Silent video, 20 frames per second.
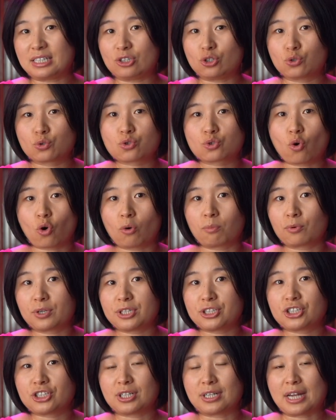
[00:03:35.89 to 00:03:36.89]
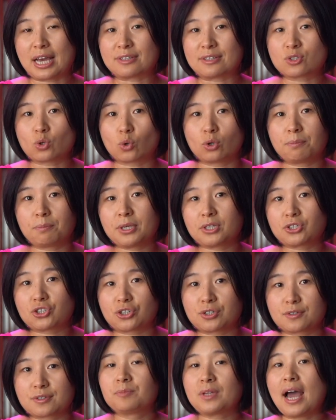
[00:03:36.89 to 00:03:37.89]
News Corporation, and Sony
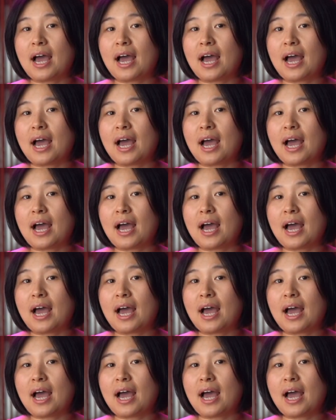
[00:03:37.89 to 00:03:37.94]
Pictures.